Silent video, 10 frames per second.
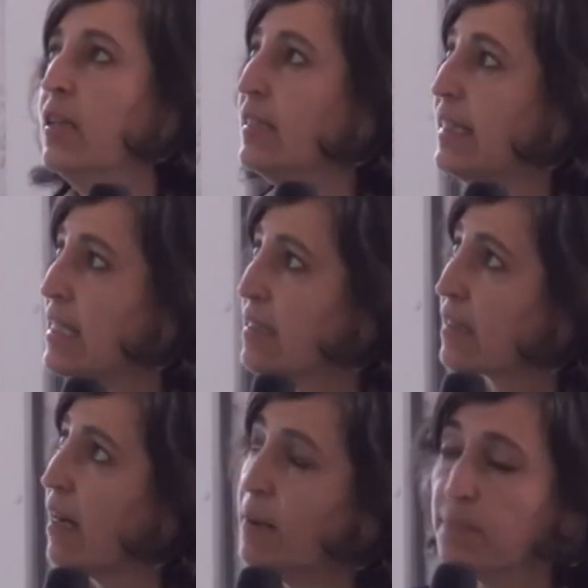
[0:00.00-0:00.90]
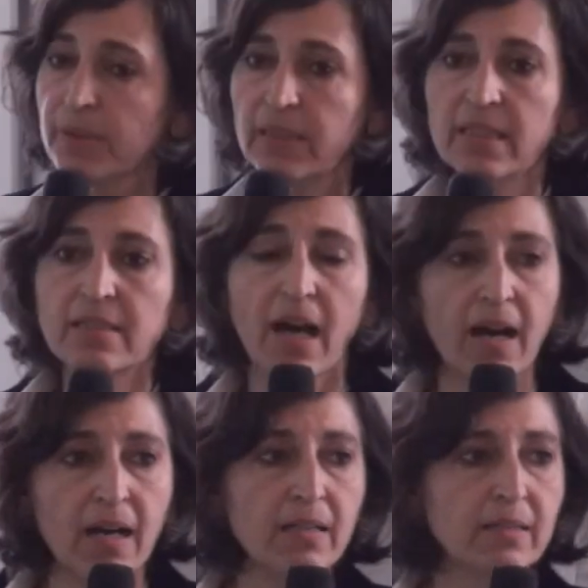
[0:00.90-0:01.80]
These companies
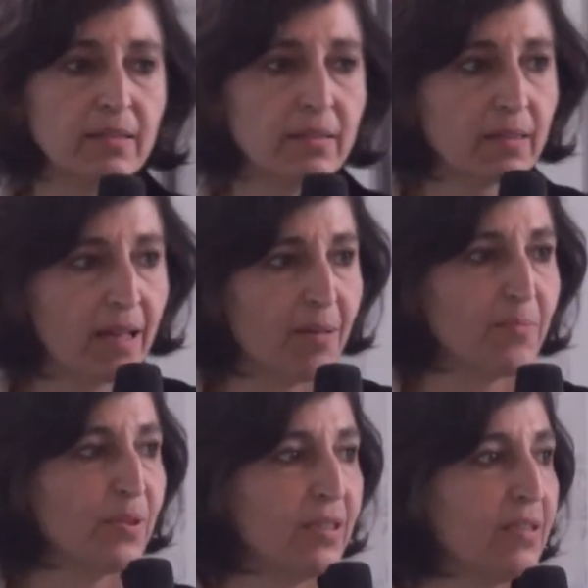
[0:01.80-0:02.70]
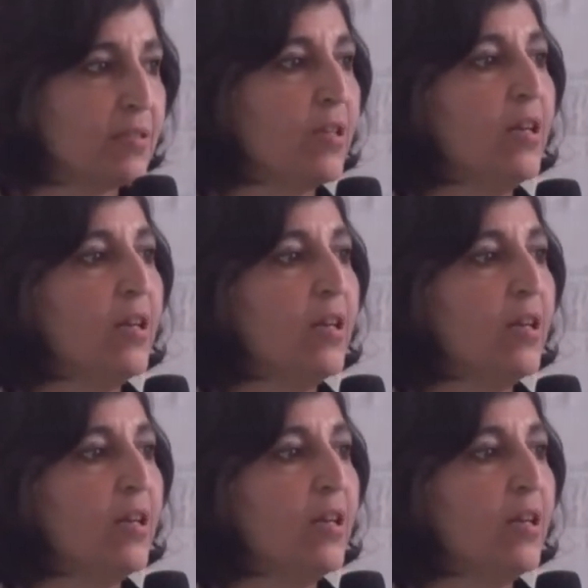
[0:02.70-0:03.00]
are the companies